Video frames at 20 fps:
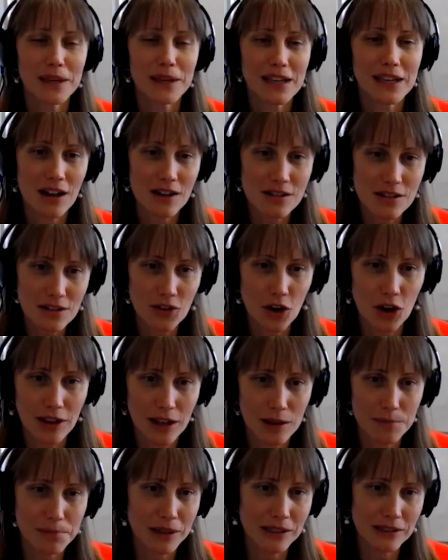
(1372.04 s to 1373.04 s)
Because of our
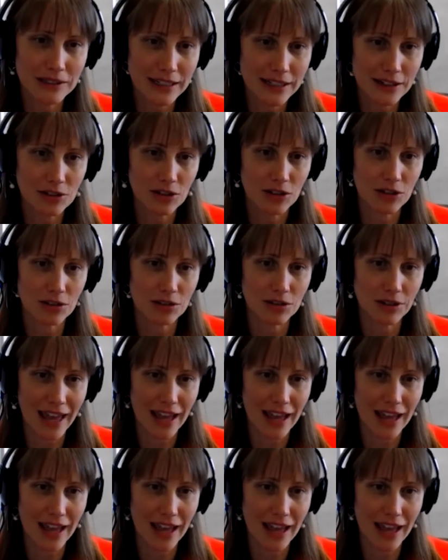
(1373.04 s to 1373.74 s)
like political